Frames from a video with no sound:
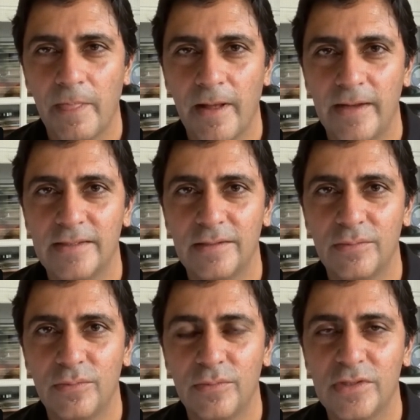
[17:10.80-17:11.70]
It's
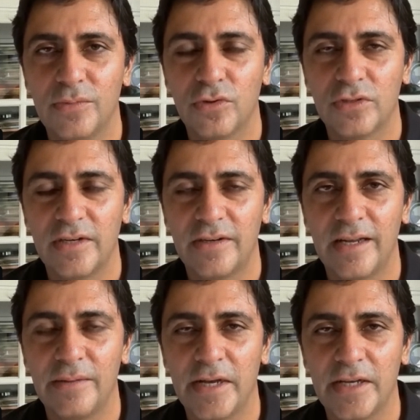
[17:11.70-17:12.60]
a book that
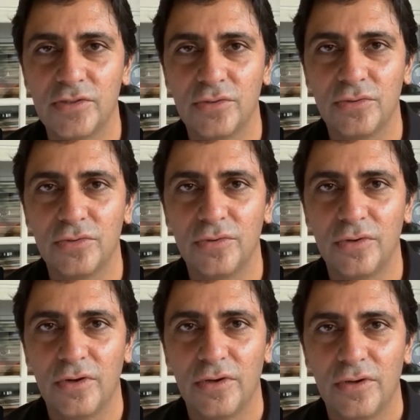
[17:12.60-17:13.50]
really makes you
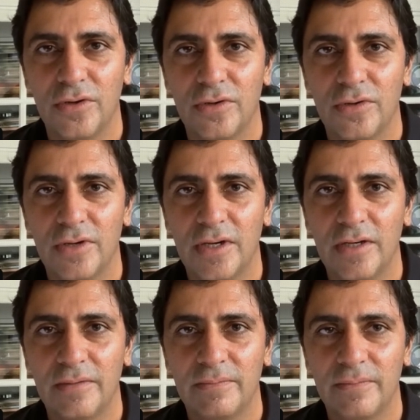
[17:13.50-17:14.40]

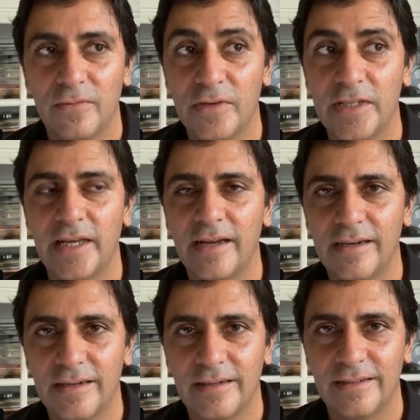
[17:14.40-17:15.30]

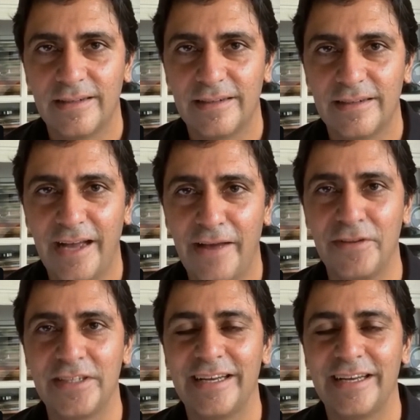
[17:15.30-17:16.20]
rethink
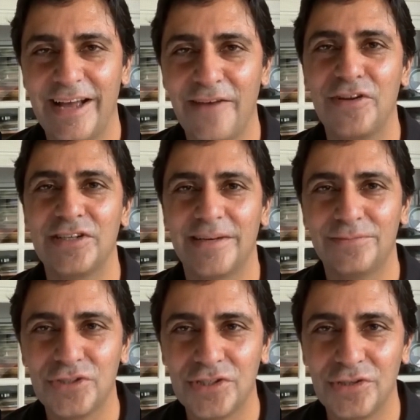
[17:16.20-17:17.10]
everything, every
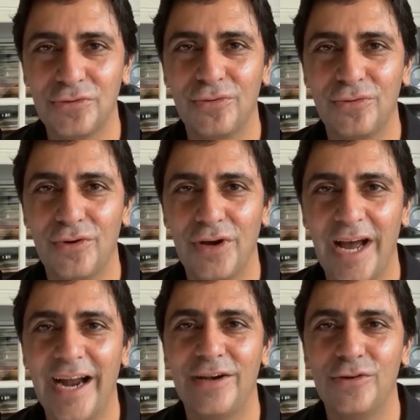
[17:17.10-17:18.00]
assumption you
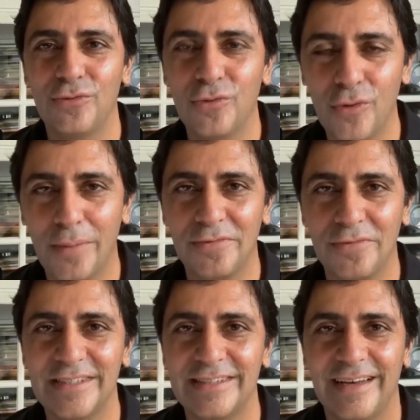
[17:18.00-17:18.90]
grew up
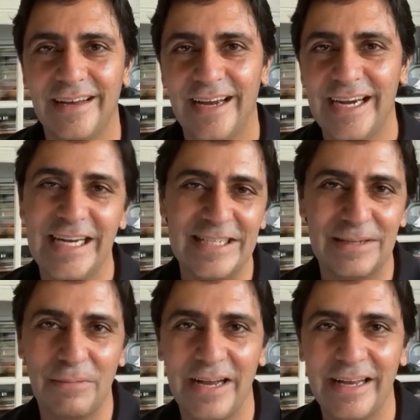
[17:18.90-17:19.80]
with. At least
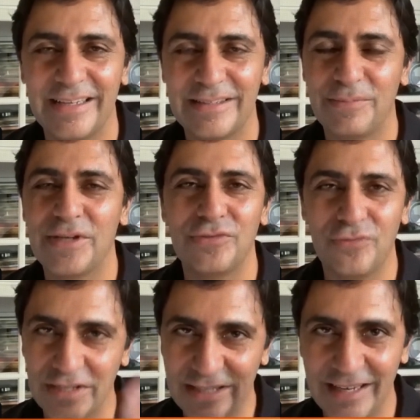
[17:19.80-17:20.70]
in my case, it makes you
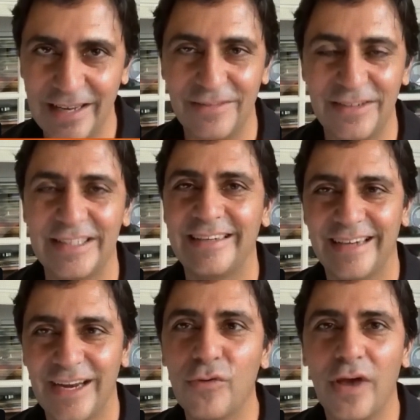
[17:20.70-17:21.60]
rethink everything
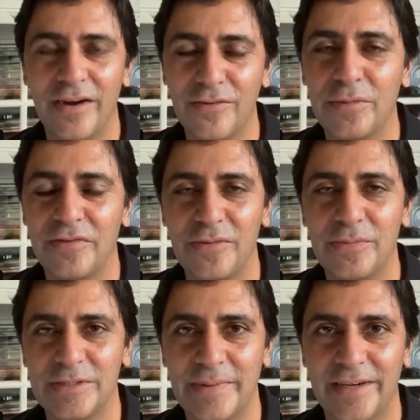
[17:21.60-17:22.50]
and look at it from a different
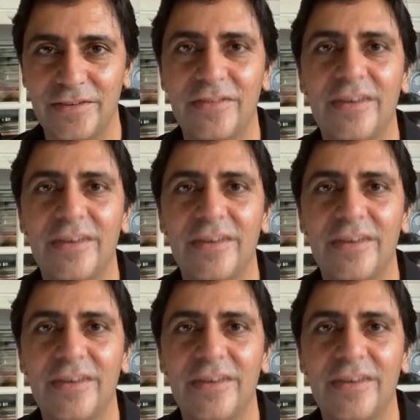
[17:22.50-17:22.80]
perspective.